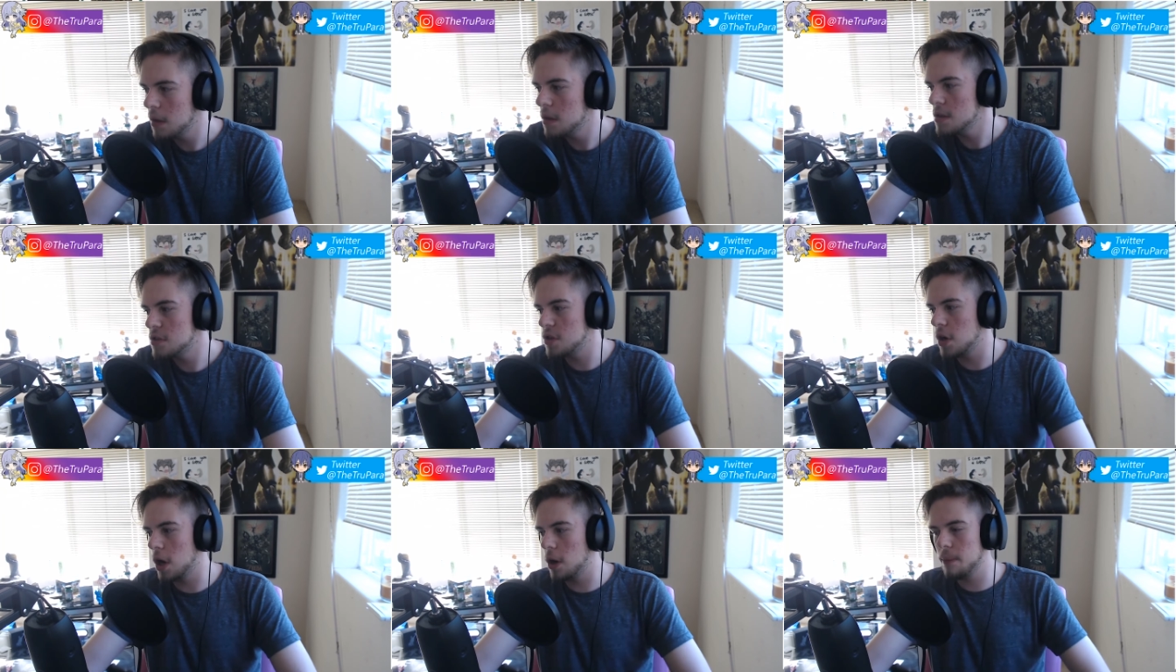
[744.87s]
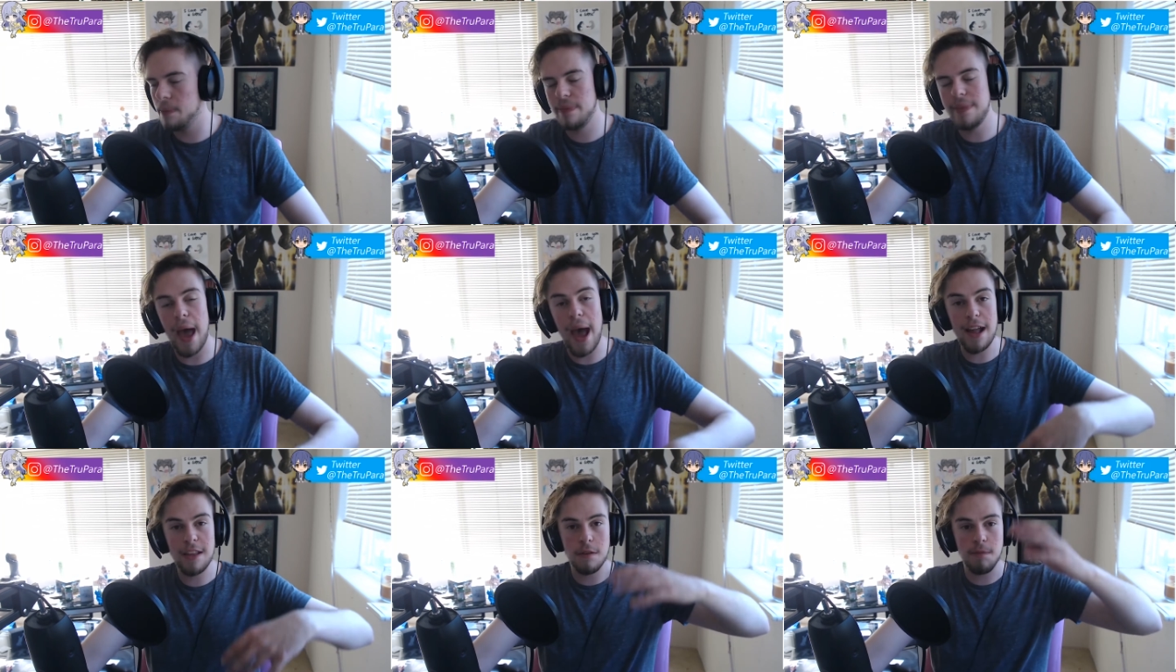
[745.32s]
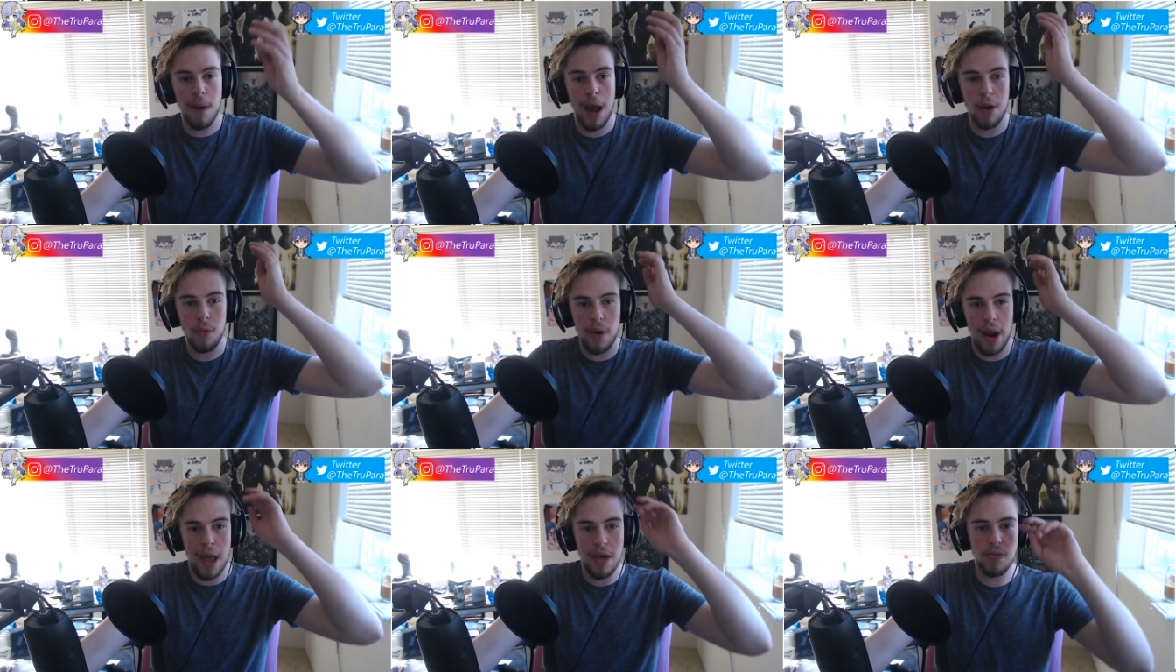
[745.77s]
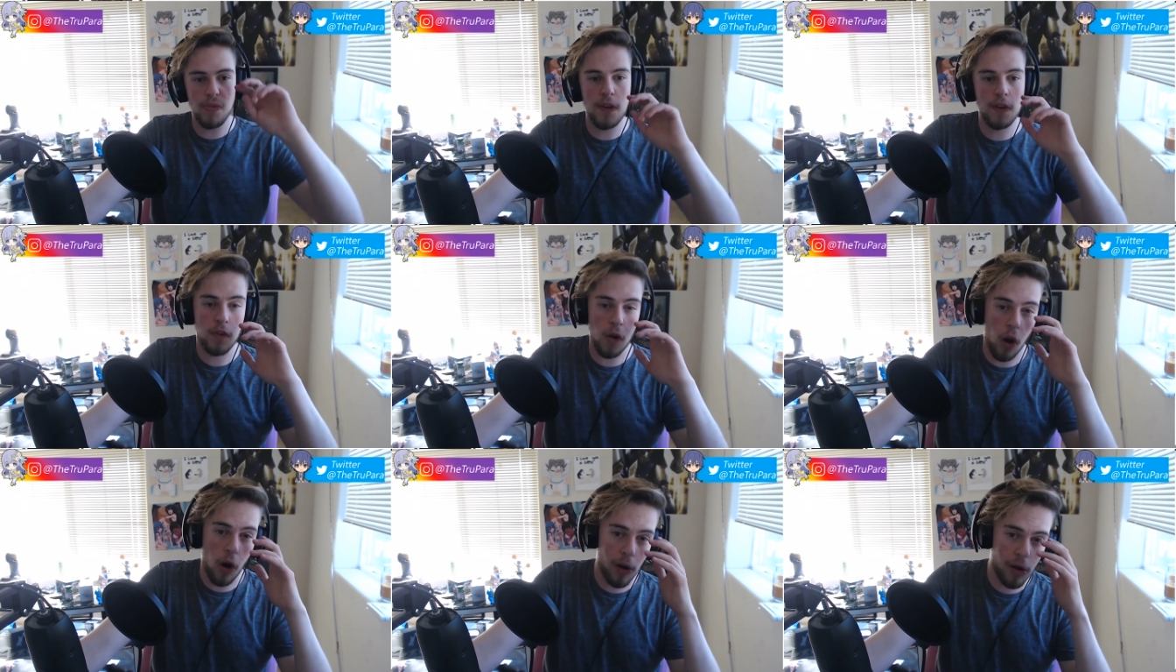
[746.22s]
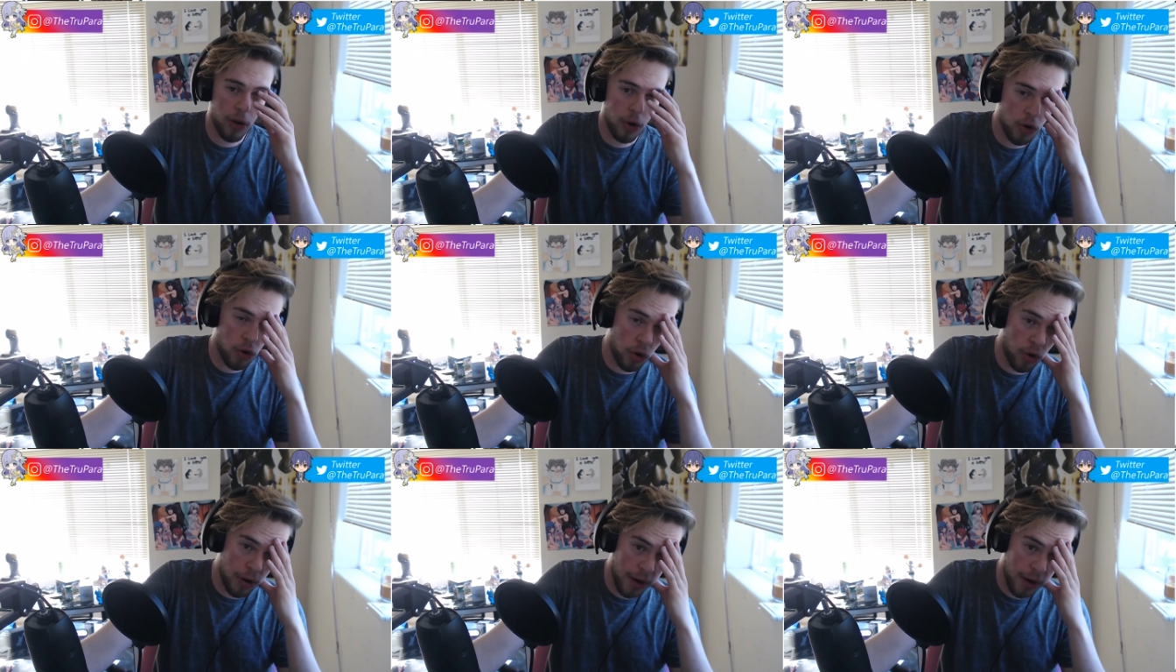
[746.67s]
So that's my rant. This article,